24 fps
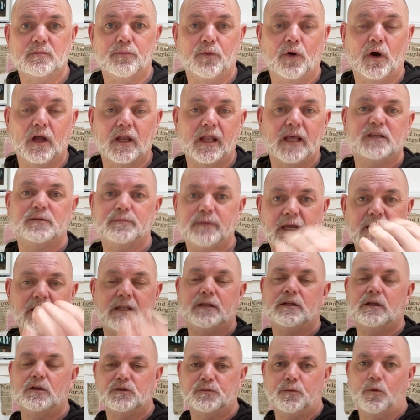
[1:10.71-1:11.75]
But I'll explain
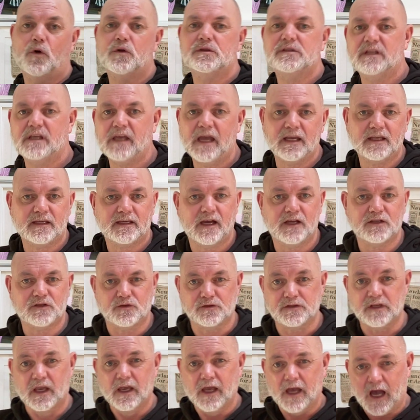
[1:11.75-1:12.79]
it towards the end, guys,
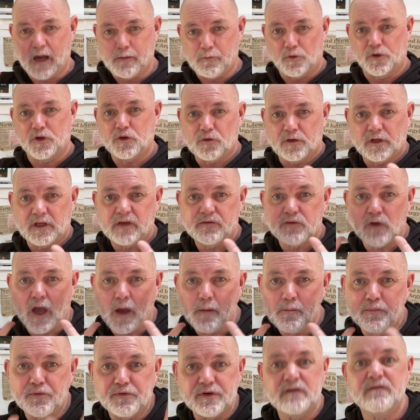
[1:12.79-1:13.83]
because I'm only going to give you a
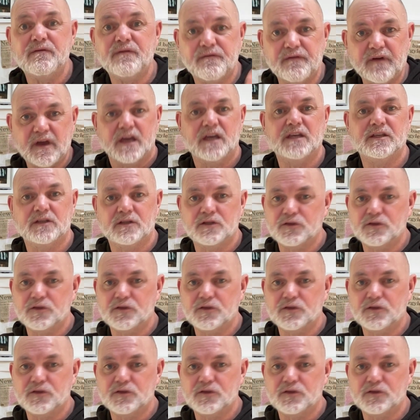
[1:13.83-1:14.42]
brief version.